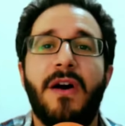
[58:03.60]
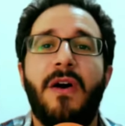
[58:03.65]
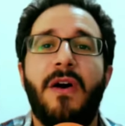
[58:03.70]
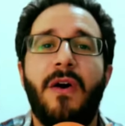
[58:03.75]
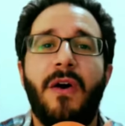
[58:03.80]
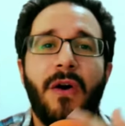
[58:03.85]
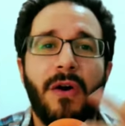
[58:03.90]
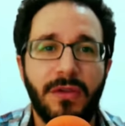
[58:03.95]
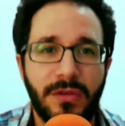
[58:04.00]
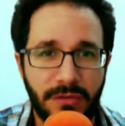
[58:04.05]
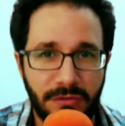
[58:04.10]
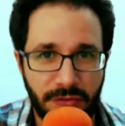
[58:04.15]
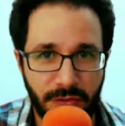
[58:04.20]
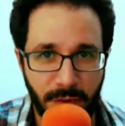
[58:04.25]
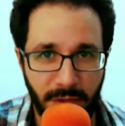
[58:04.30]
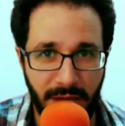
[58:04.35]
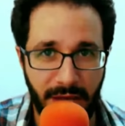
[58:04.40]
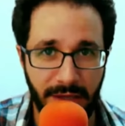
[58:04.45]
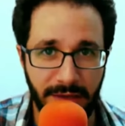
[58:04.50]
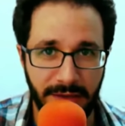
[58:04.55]
All of
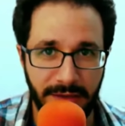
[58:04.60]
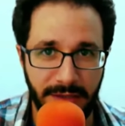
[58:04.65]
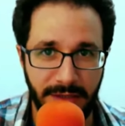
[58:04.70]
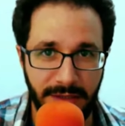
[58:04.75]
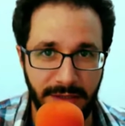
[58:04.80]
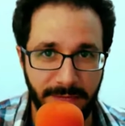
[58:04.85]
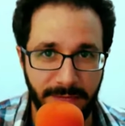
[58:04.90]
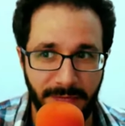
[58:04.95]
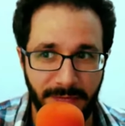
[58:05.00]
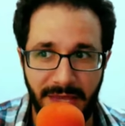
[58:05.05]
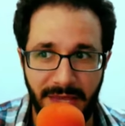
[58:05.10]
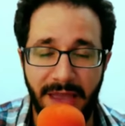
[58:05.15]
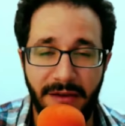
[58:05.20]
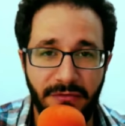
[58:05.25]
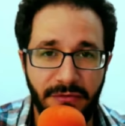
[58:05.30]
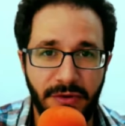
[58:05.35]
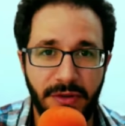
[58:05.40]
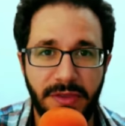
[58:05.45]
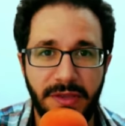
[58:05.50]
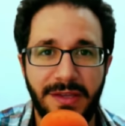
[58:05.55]
reality,
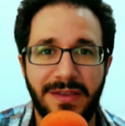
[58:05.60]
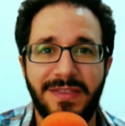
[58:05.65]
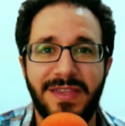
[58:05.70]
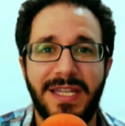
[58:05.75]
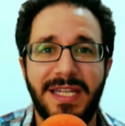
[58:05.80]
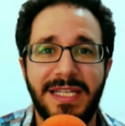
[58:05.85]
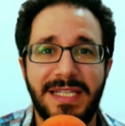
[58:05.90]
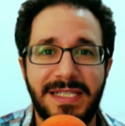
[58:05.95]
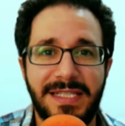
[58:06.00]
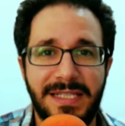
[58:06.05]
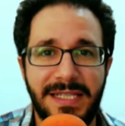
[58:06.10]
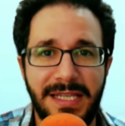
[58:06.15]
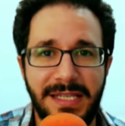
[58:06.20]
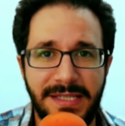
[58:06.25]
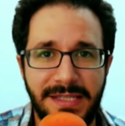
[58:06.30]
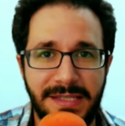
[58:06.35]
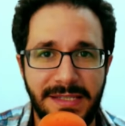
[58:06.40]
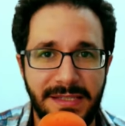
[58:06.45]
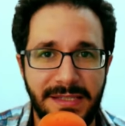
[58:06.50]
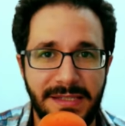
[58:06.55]
everything that
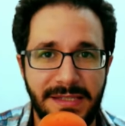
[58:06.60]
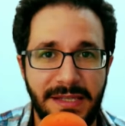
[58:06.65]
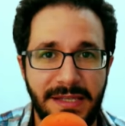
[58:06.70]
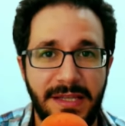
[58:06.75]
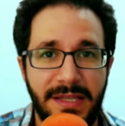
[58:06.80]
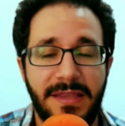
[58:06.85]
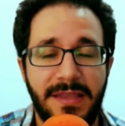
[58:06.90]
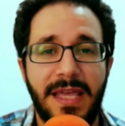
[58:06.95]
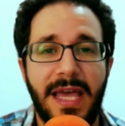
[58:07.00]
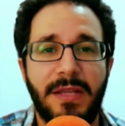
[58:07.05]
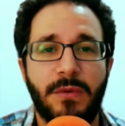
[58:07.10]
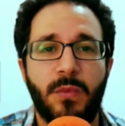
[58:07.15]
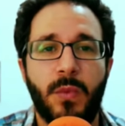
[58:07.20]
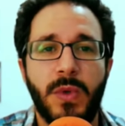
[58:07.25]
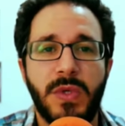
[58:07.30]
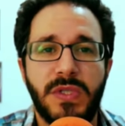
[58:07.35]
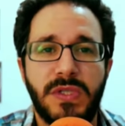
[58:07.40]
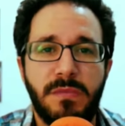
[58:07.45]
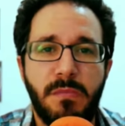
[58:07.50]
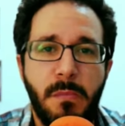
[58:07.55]
exists that
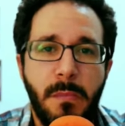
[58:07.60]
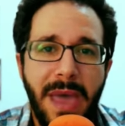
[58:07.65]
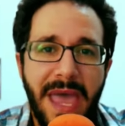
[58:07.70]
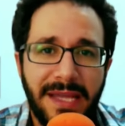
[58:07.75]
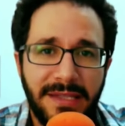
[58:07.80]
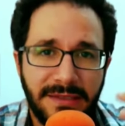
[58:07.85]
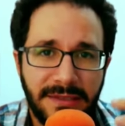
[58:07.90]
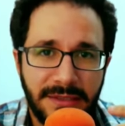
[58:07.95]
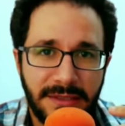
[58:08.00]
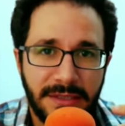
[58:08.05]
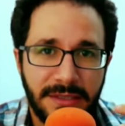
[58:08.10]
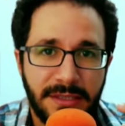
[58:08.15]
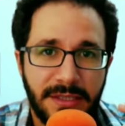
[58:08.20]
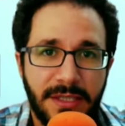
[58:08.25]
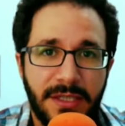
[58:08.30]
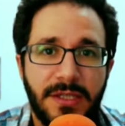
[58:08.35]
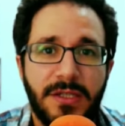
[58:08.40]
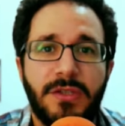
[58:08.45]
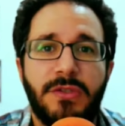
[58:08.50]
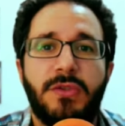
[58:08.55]
was meant
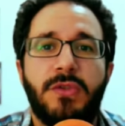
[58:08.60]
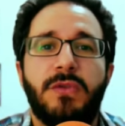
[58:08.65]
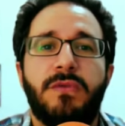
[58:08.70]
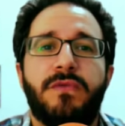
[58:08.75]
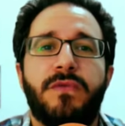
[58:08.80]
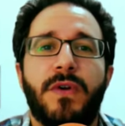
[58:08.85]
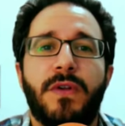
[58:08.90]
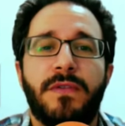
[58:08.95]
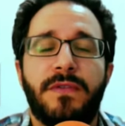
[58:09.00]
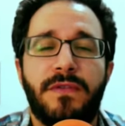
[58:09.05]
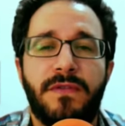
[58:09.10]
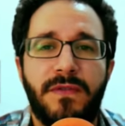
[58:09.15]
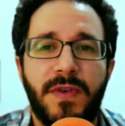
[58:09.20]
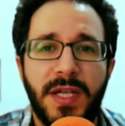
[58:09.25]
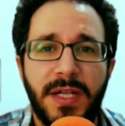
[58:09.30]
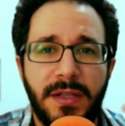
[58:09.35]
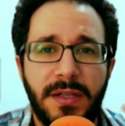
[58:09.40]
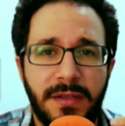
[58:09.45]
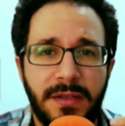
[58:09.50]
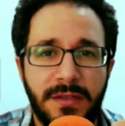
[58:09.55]
to
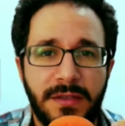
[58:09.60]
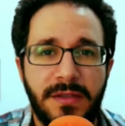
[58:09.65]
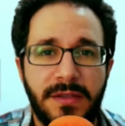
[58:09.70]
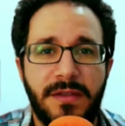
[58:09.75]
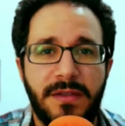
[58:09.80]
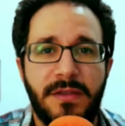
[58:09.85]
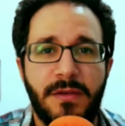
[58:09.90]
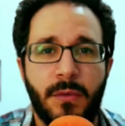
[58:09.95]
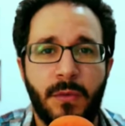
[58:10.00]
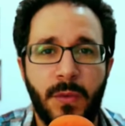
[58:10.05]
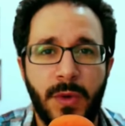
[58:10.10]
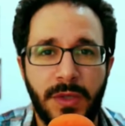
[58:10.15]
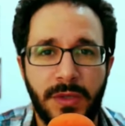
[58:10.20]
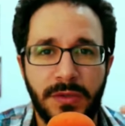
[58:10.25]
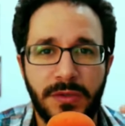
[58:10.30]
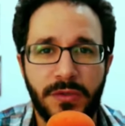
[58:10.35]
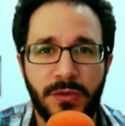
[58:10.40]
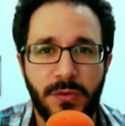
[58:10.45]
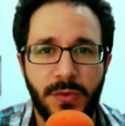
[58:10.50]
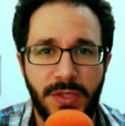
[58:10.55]
fulfill the will
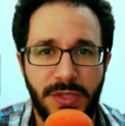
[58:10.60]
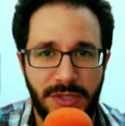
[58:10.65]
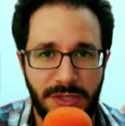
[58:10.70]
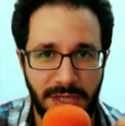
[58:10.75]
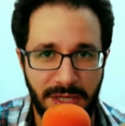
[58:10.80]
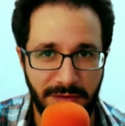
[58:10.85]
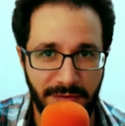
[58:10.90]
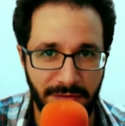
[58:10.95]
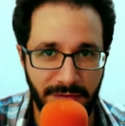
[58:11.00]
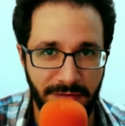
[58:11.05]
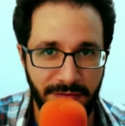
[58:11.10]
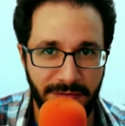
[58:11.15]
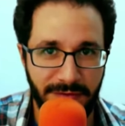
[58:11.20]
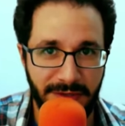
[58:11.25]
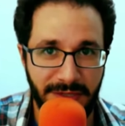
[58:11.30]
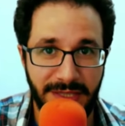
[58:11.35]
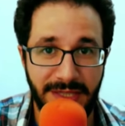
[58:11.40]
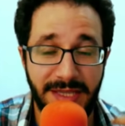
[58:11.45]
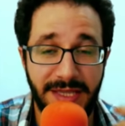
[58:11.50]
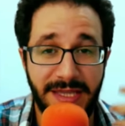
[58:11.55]
to receive.
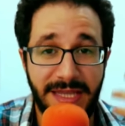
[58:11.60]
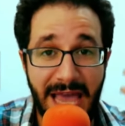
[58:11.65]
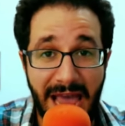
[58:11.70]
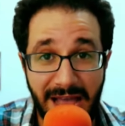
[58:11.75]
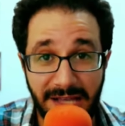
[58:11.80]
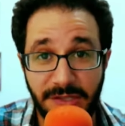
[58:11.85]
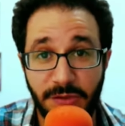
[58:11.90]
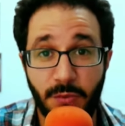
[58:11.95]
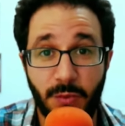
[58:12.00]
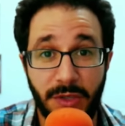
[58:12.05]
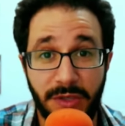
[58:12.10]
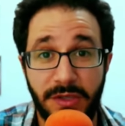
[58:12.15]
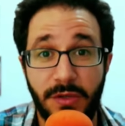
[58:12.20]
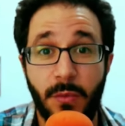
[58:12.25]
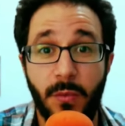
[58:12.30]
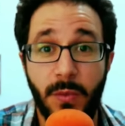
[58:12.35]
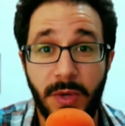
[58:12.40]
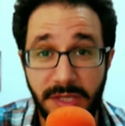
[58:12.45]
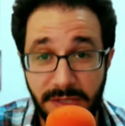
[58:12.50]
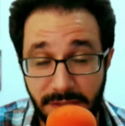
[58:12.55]
That's what the
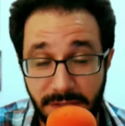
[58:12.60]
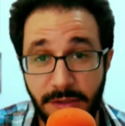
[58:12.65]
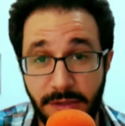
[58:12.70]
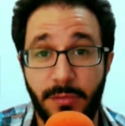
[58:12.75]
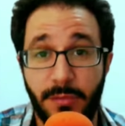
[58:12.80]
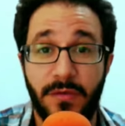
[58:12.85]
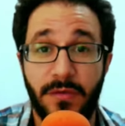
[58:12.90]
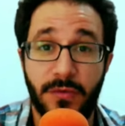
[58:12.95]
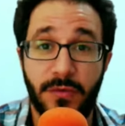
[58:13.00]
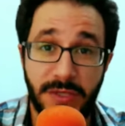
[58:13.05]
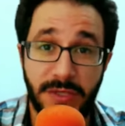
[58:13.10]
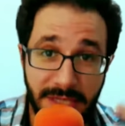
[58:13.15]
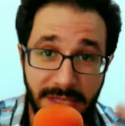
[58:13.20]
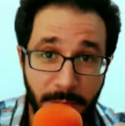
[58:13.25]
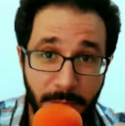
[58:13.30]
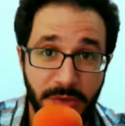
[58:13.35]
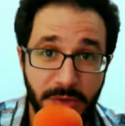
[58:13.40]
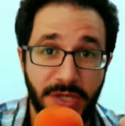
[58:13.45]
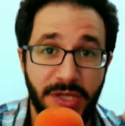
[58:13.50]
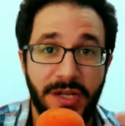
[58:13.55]
wisdom of
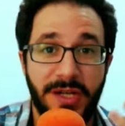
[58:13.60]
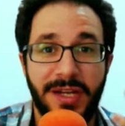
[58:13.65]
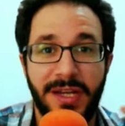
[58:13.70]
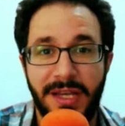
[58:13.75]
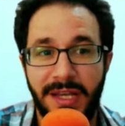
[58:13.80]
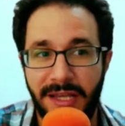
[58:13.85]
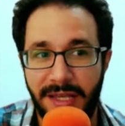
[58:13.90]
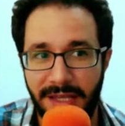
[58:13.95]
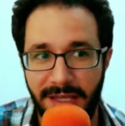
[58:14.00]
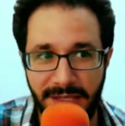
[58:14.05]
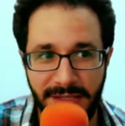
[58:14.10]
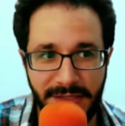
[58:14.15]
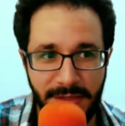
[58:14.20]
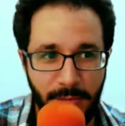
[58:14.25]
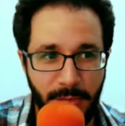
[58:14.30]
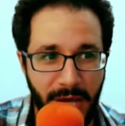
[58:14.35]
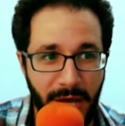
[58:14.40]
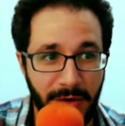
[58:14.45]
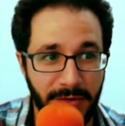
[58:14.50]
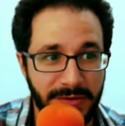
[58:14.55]
reception is
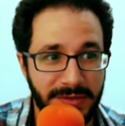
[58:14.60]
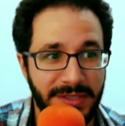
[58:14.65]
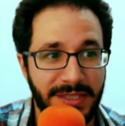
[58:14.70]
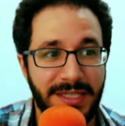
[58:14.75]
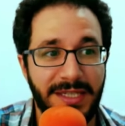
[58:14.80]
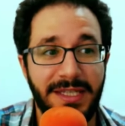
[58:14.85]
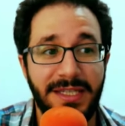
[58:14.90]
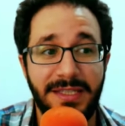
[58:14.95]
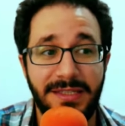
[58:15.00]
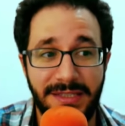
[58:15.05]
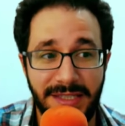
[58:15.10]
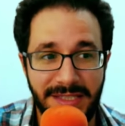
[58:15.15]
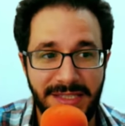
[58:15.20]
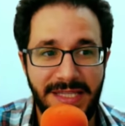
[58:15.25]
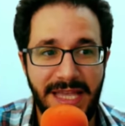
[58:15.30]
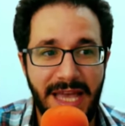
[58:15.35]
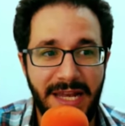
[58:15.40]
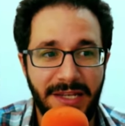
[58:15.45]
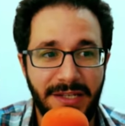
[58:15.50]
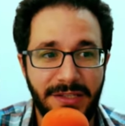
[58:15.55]
about. Does
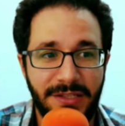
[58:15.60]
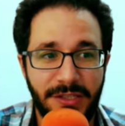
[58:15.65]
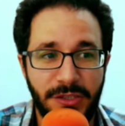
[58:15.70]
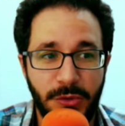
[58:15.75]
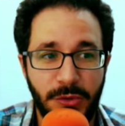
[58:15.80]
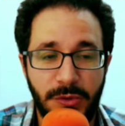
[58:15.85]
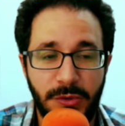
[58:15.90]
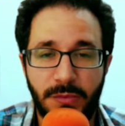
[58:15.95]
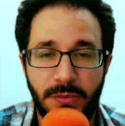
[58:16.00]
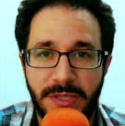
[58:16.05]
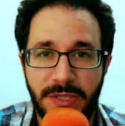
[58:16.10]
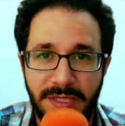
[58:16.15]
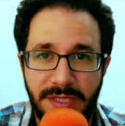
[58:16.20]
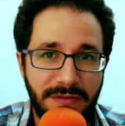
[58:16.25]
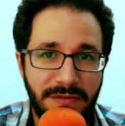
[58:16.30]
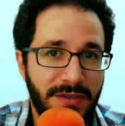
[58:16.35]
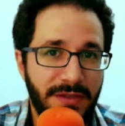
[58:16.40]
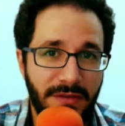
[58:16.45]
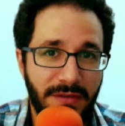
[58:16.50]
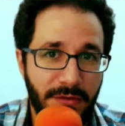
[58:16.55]
that include
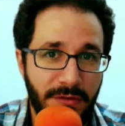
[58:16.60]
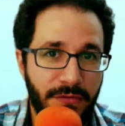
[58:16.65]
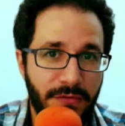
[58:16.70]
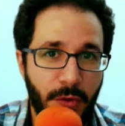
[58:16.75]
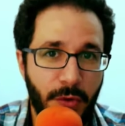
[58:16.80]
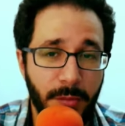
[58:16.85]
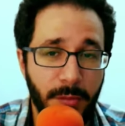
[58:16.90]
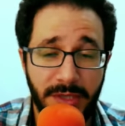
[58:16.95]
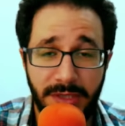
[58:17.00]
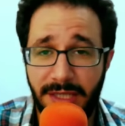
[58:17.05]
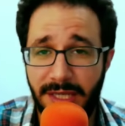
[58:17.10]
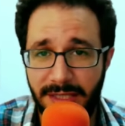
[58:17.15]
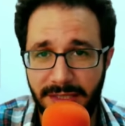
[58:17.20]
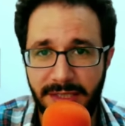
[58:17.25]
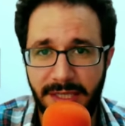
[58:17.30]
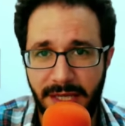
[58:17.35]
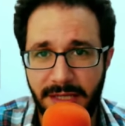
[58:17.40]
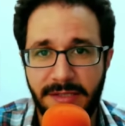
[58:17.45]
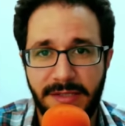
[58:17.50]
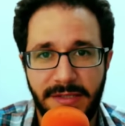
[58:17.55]
receiving the reforming light?
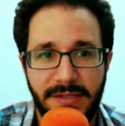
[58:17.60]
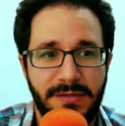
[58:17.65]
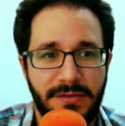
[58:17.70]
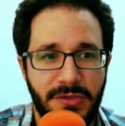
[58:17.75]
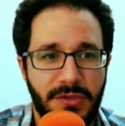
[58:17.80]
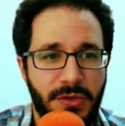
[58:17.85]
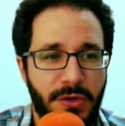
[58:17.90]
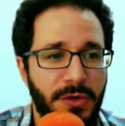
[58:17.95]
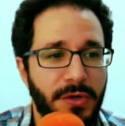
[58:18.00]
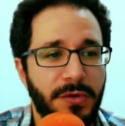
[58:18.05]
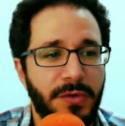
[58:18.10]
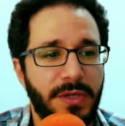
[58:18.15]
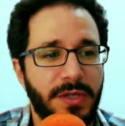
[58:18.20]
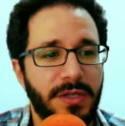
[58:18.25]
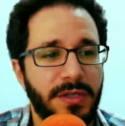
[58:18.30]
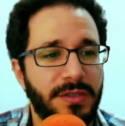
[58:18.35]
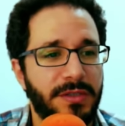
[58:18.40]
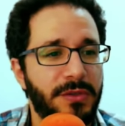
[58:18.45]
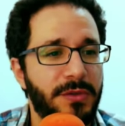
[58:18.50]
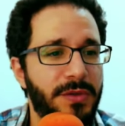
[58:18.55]
Yes, sure, you can
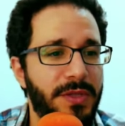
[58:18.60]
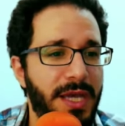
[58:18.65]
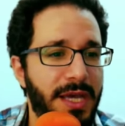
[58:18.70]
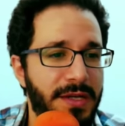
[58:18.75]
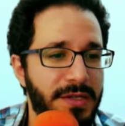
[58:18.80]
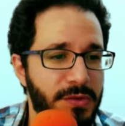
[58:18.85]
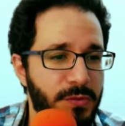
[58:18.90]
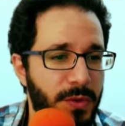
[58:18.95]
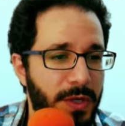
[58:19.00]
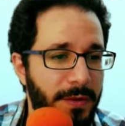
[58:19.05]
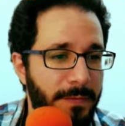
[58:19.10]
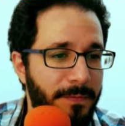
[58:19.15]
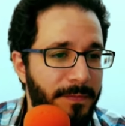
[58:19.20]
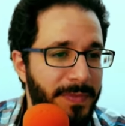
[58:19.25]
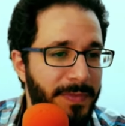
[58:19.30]
include that as well.